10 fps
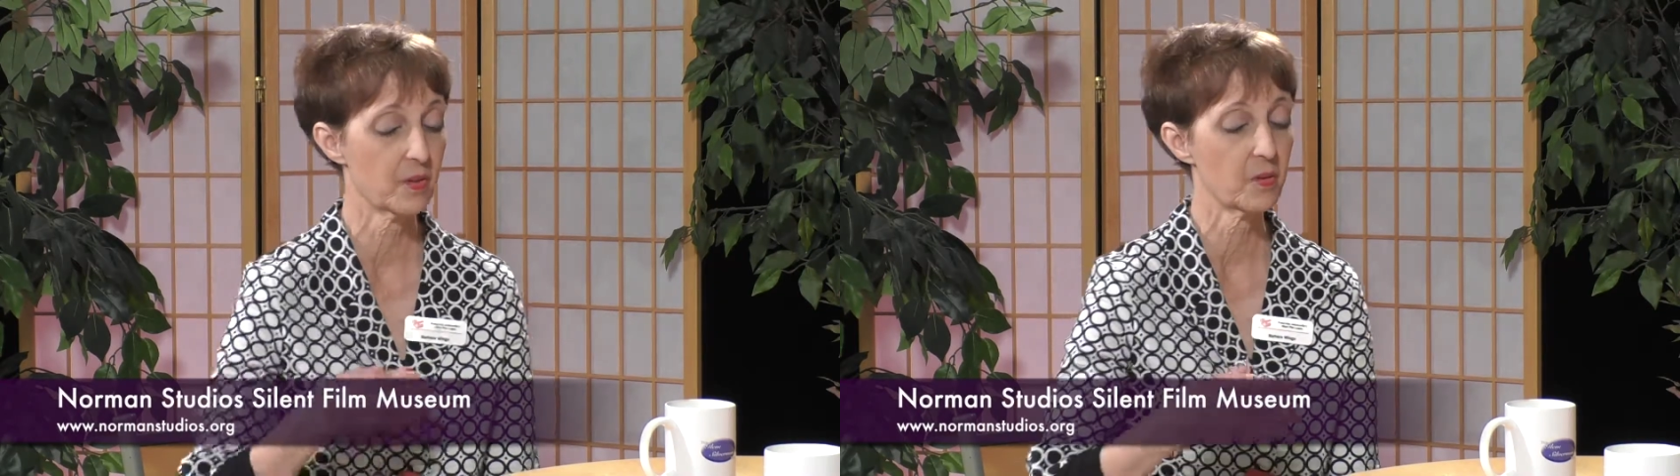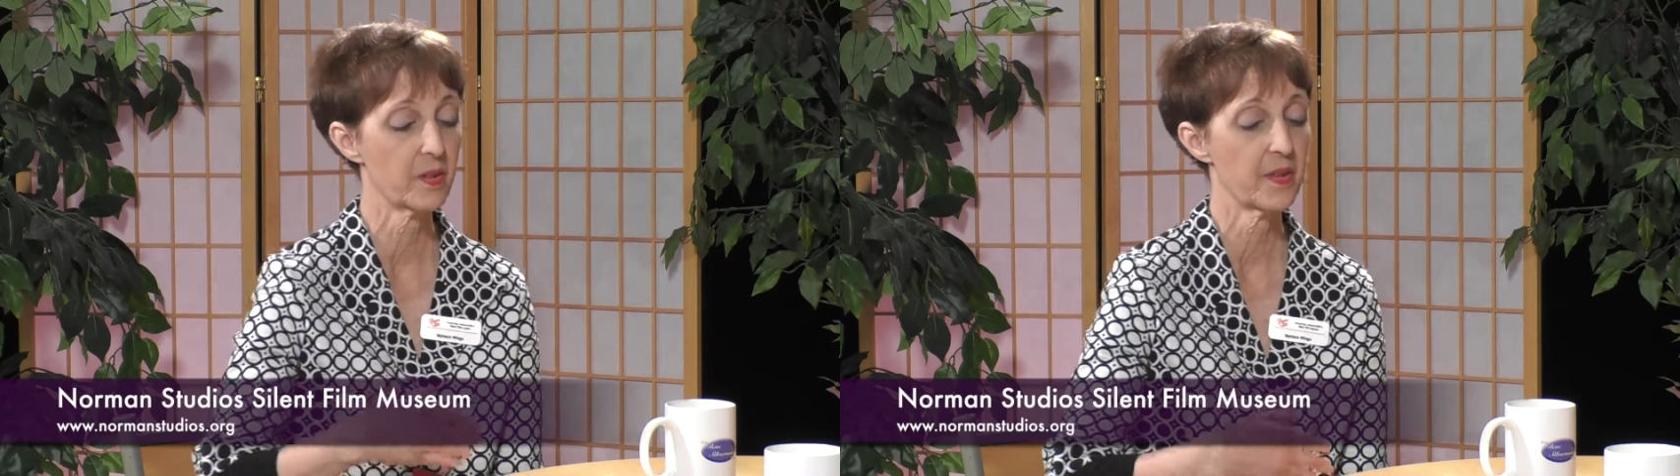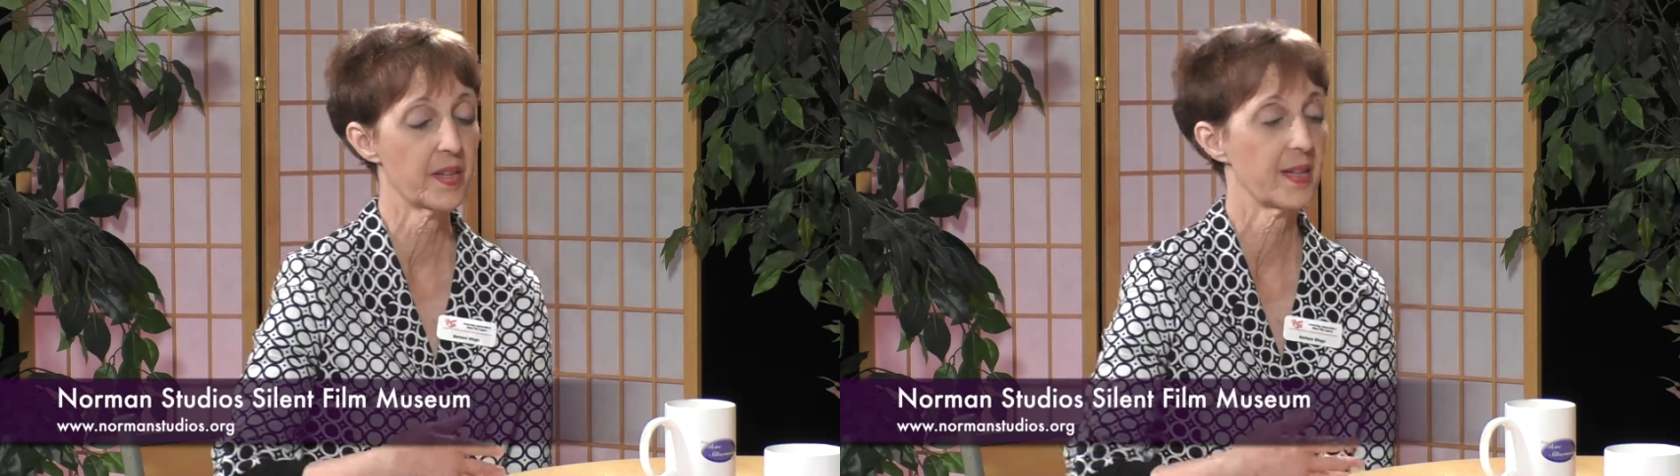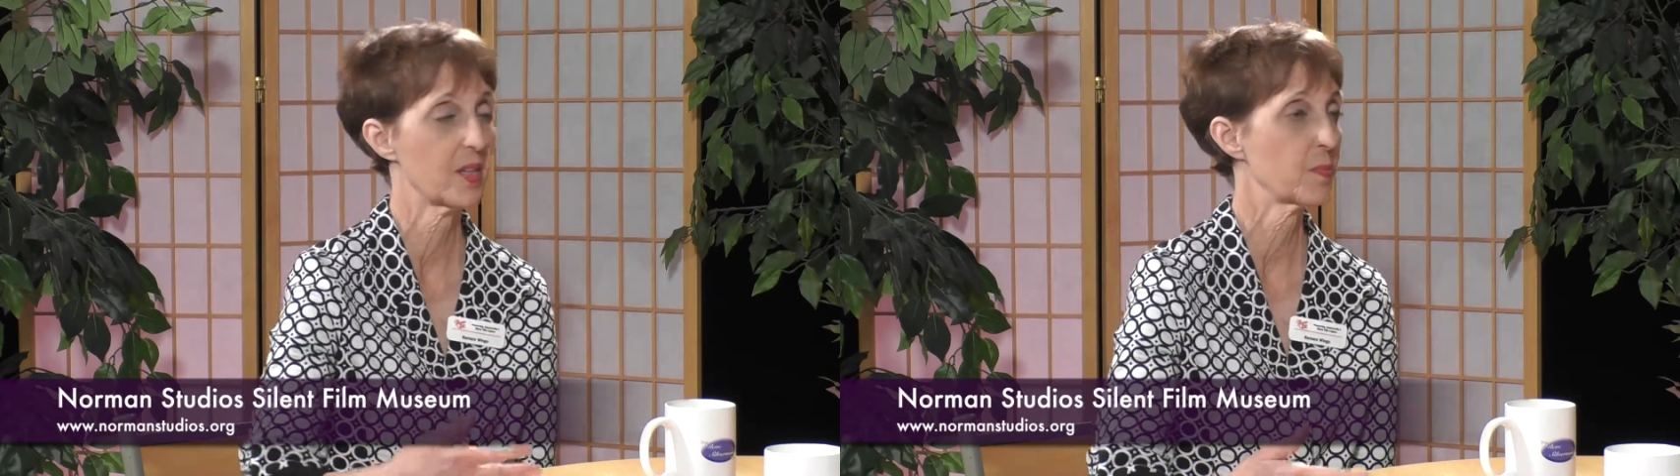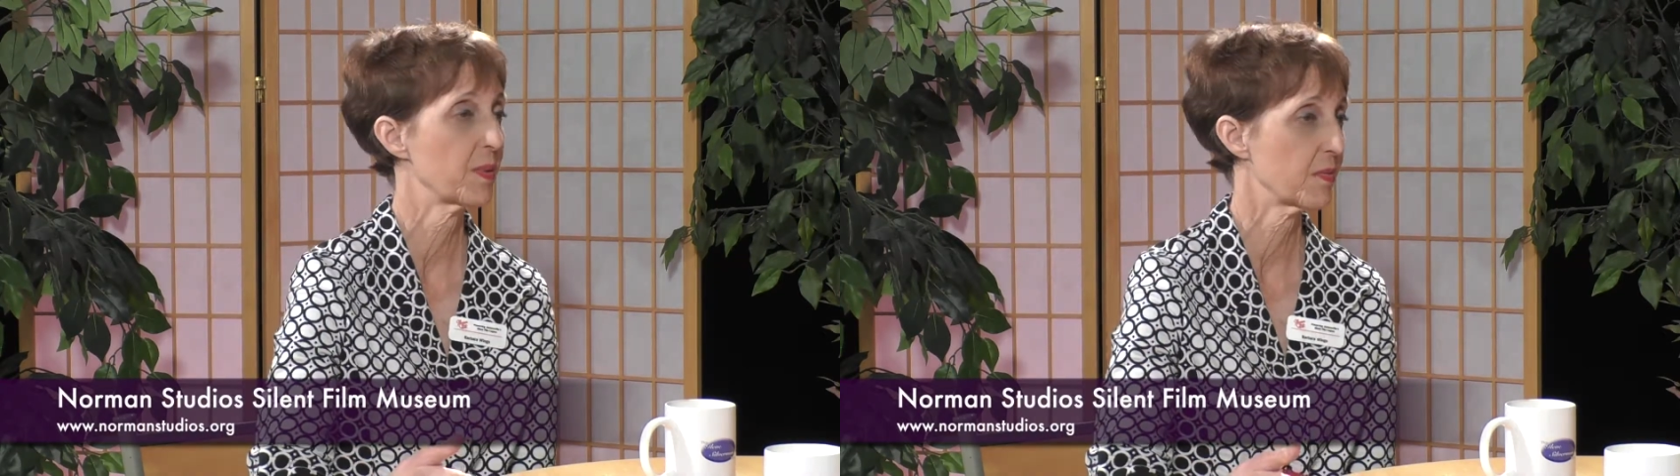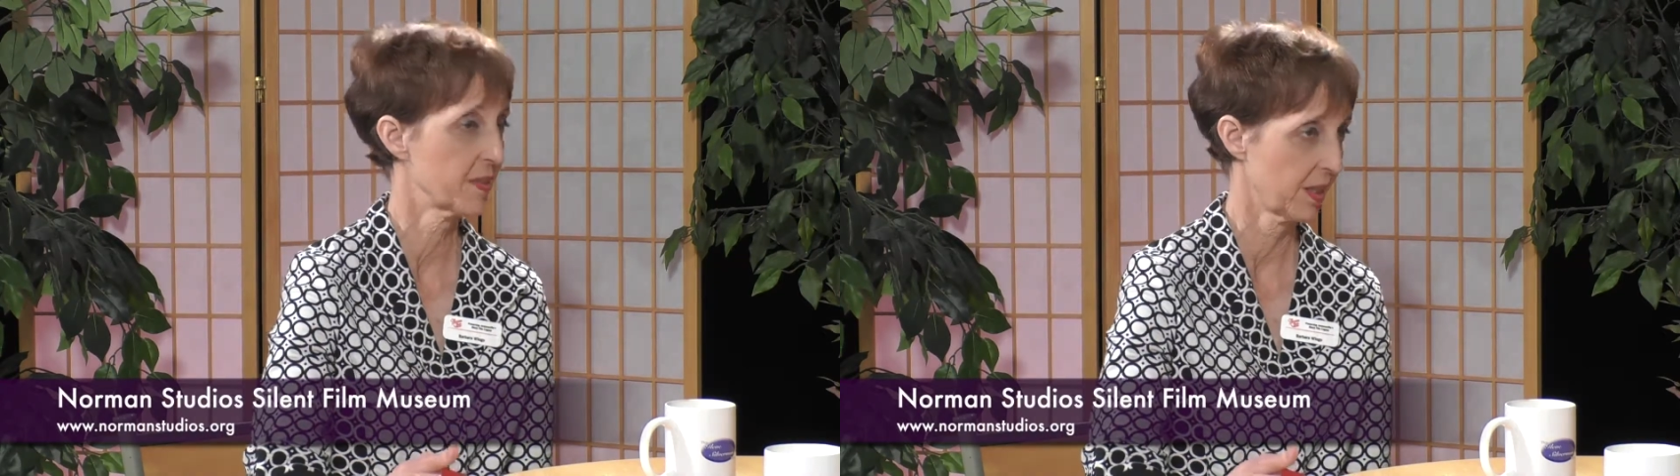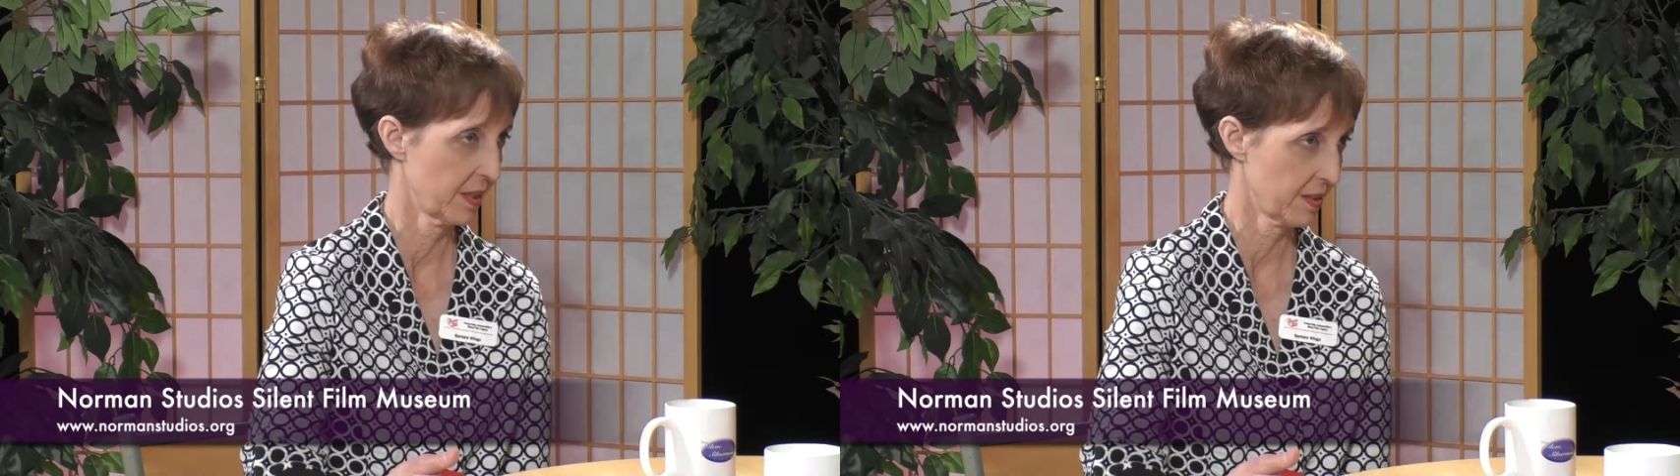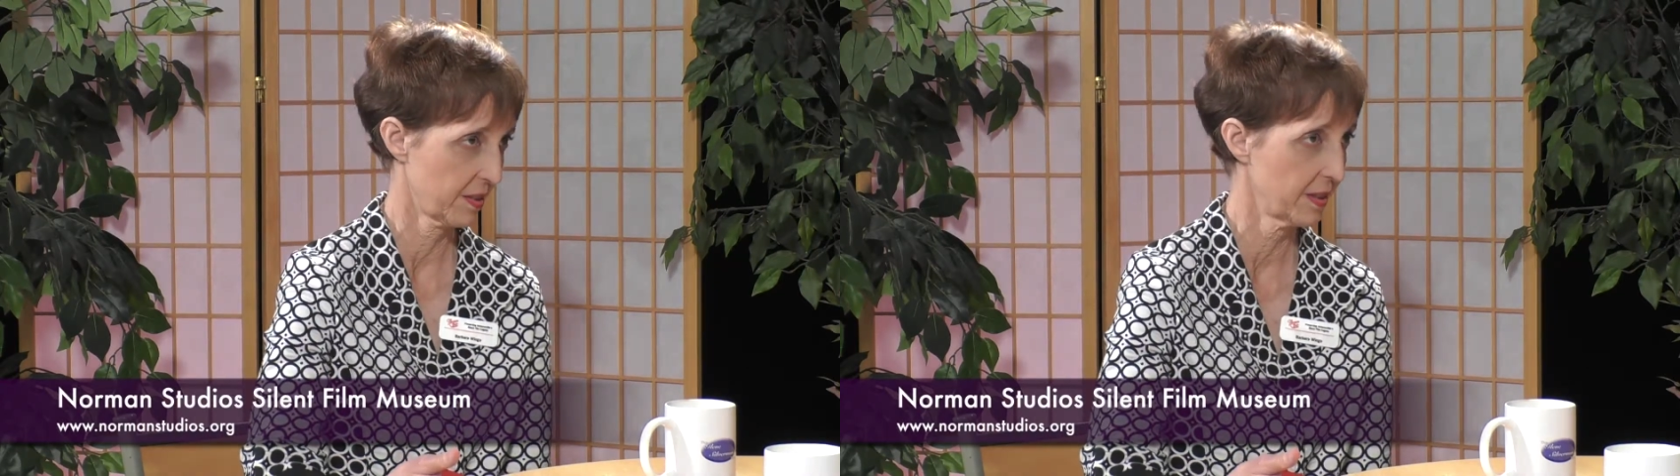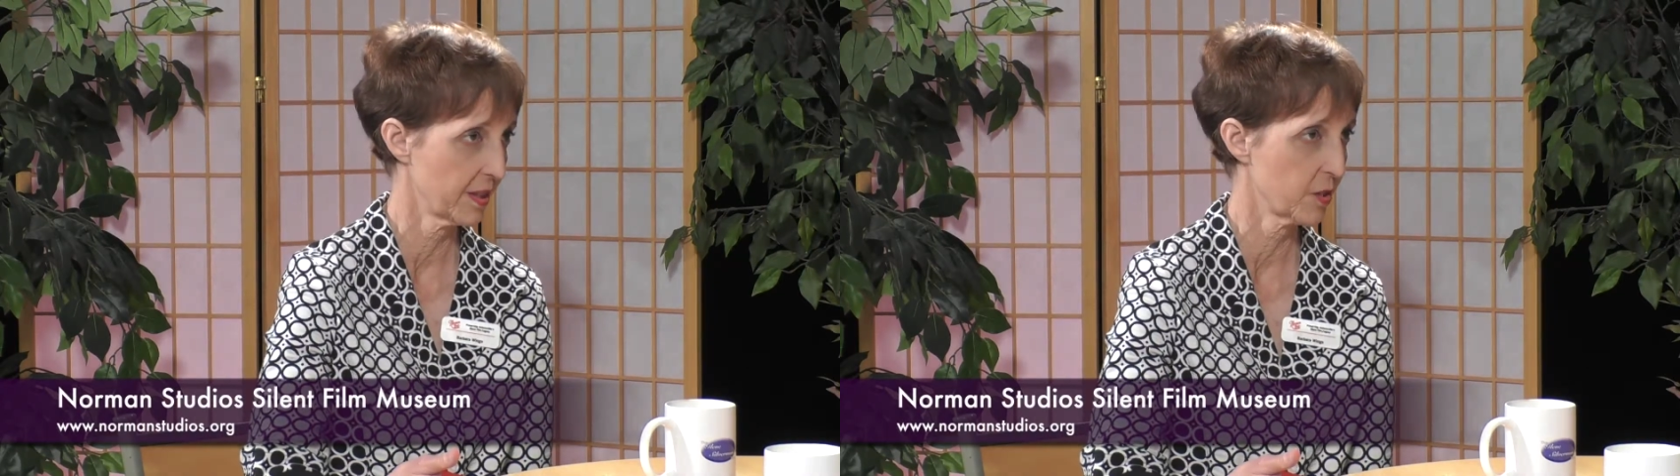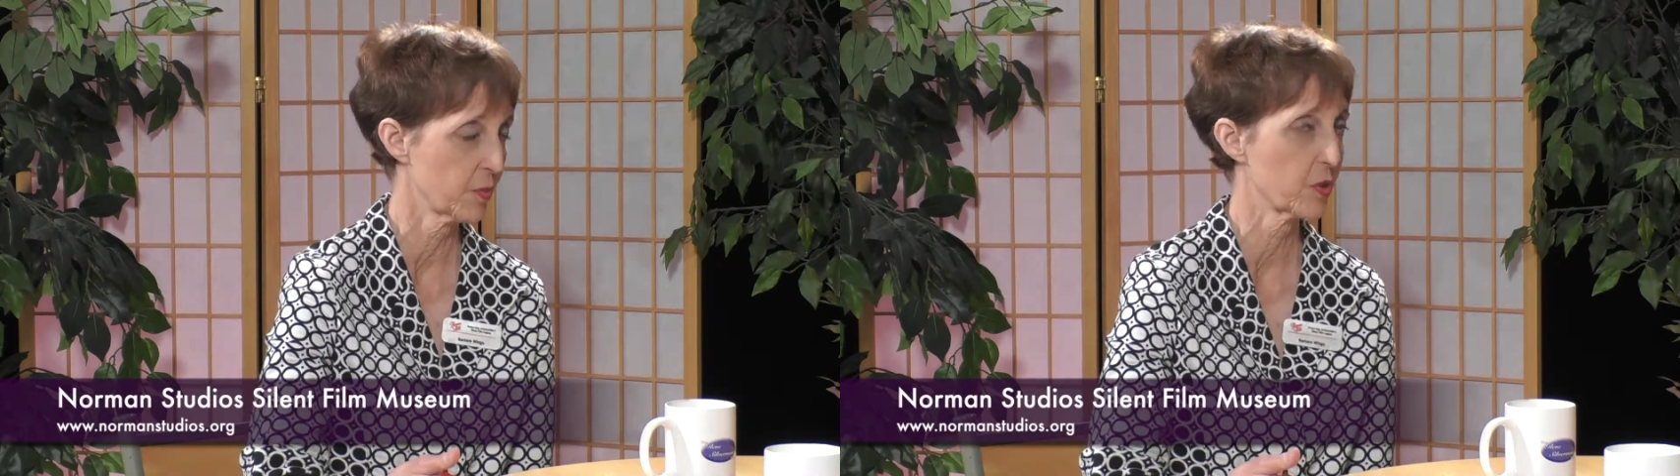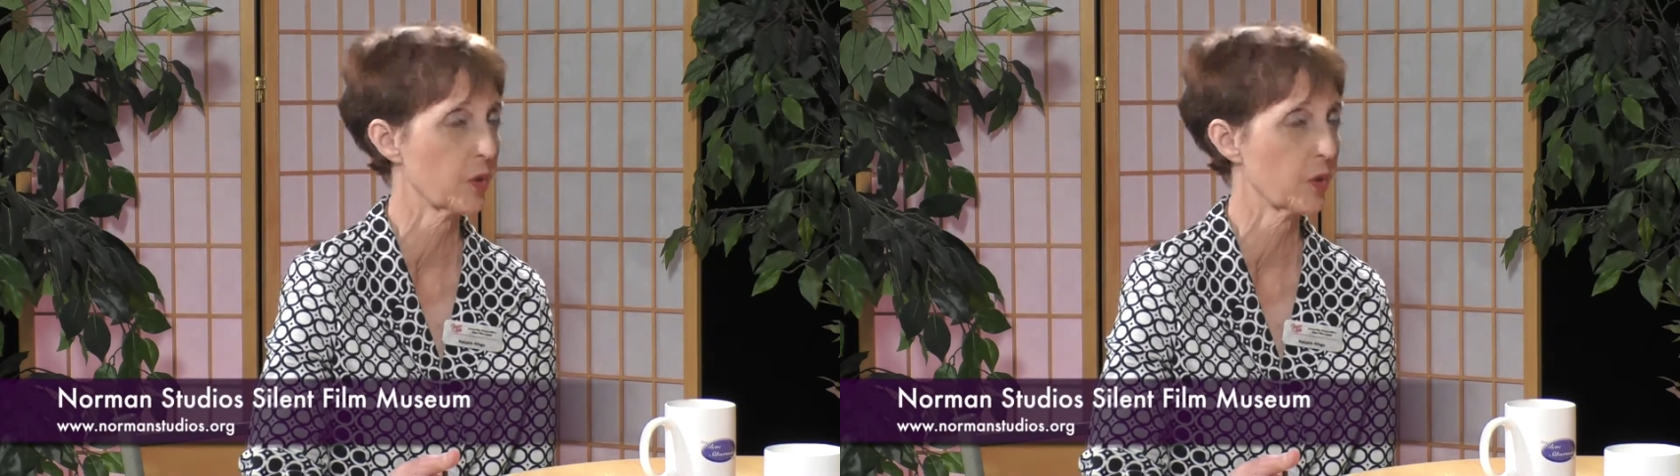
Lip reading: only the announcement of Silent Sundays, which are